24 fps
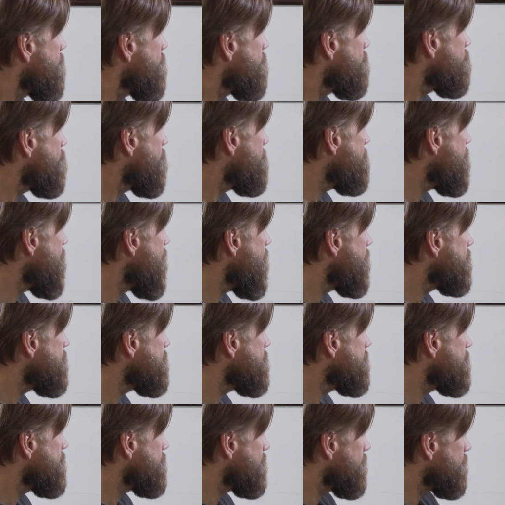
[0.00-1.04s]
from
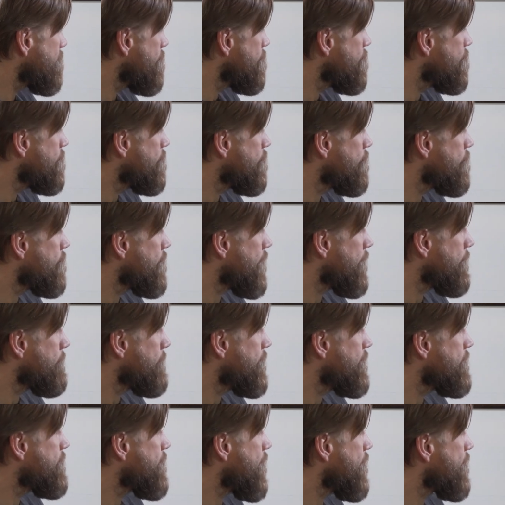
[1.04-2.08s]
that, those two
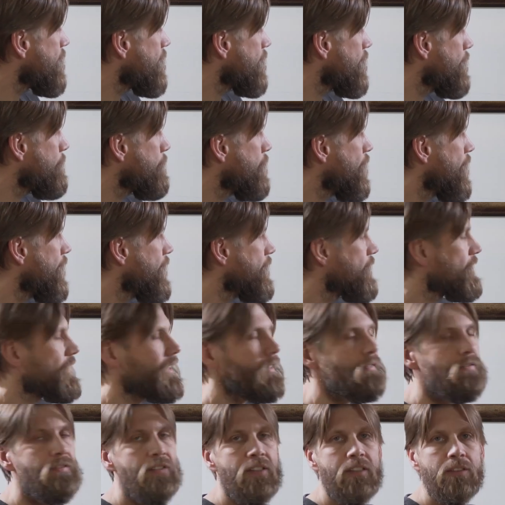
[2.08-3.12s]
segments, I can apply
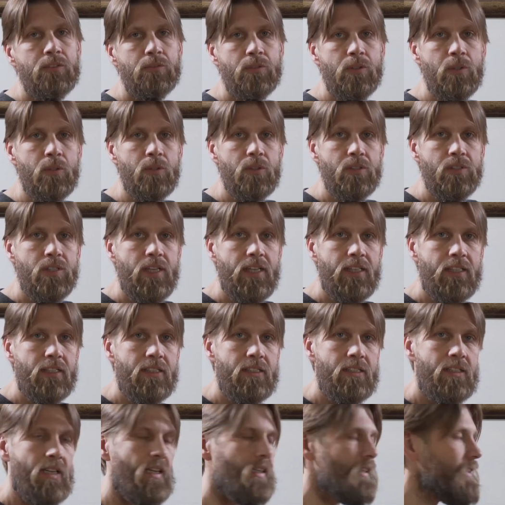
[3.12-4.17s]
different rules. I
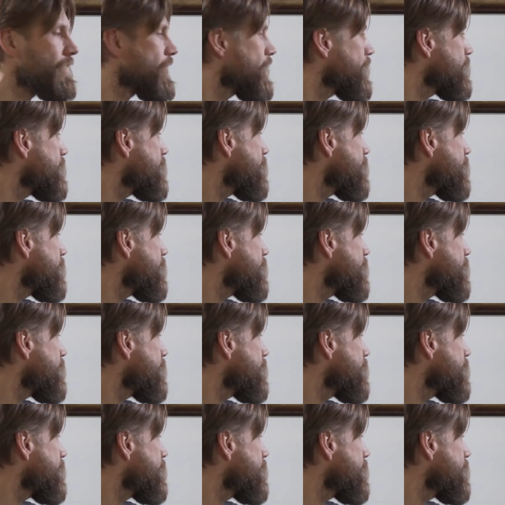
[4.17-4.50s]
can send a